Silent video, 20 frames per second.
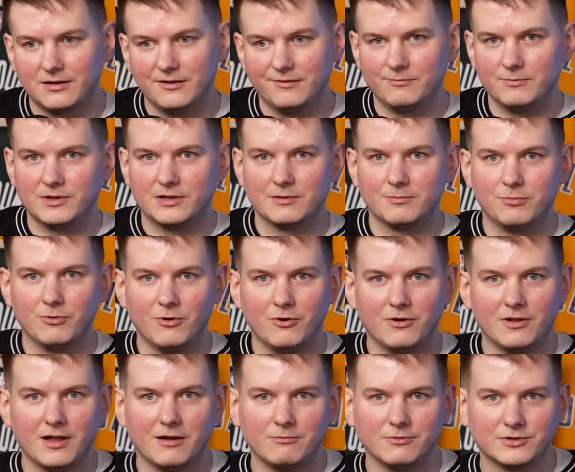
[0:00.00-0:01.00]
give me the
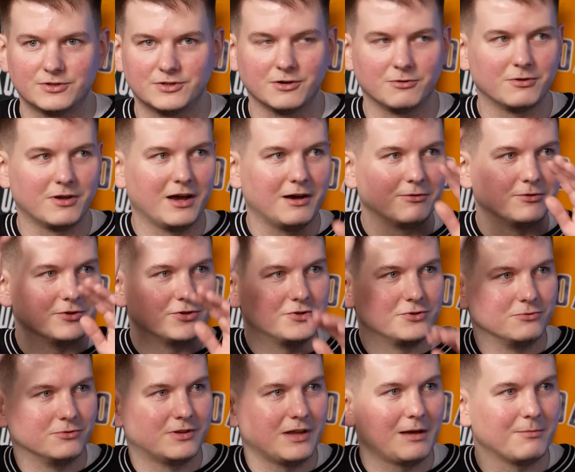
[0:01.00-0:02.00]
ball, I will show you how to
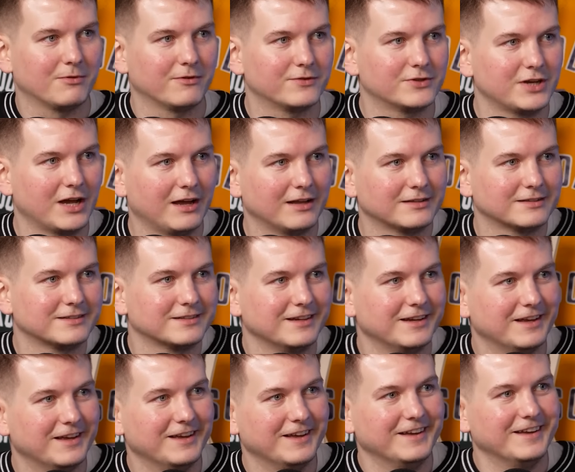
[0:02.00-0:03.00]
shoot type of shots,
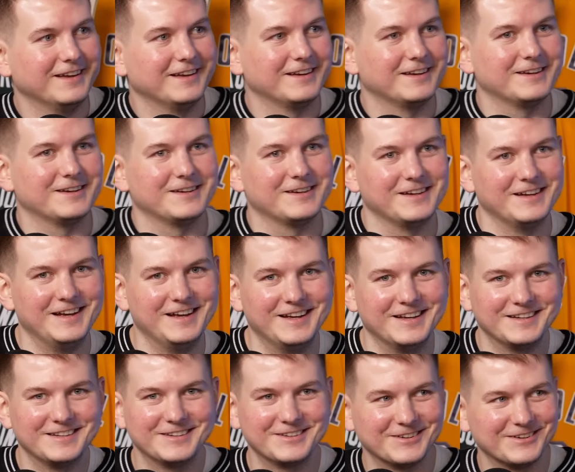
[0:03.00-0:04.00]

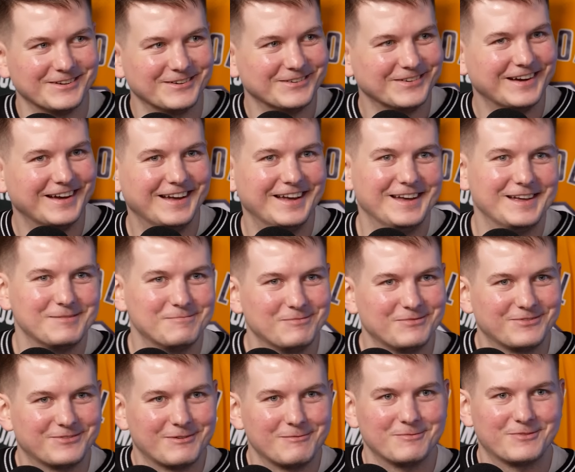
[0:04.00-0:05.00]
you know,
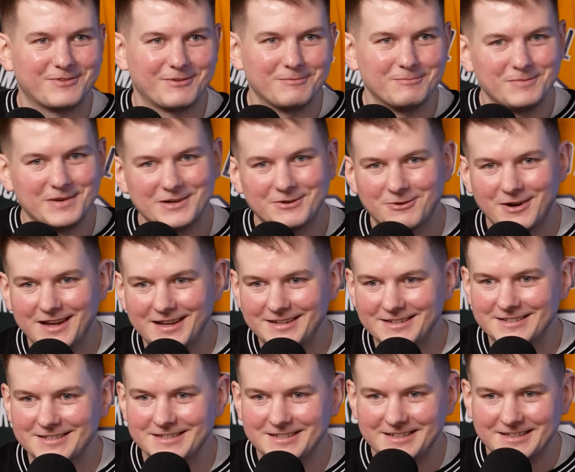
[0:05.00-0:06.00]
from
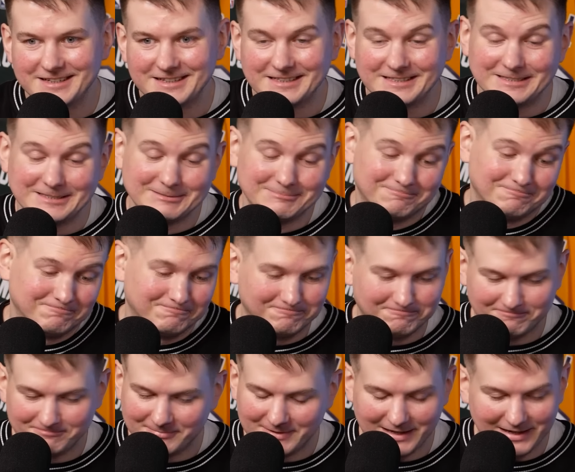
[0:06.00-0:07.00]
mid-range. And
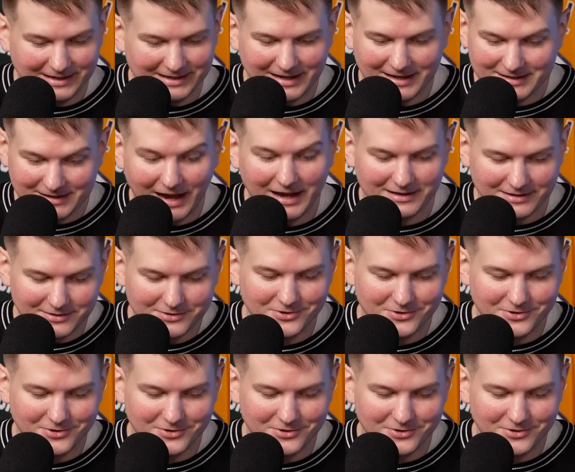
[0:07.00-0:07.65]
yeah, I